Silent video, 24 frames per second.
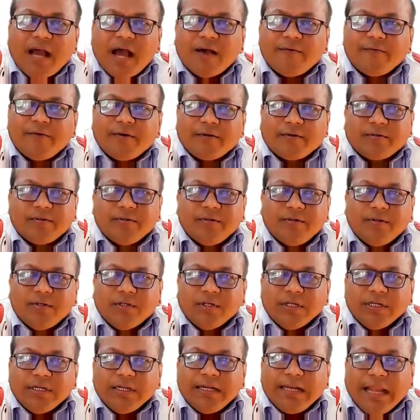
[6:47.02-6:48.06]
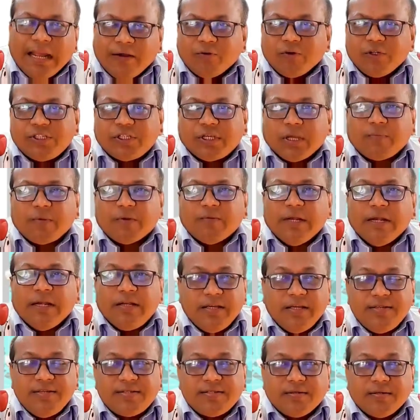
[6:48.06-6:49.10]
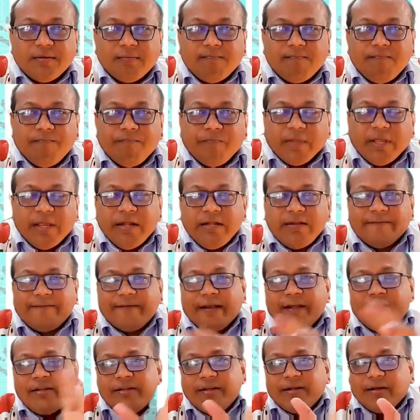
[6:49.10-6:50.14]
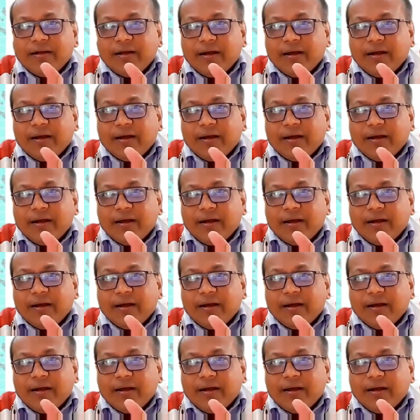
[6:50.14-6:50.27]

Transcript: our language capabilities in different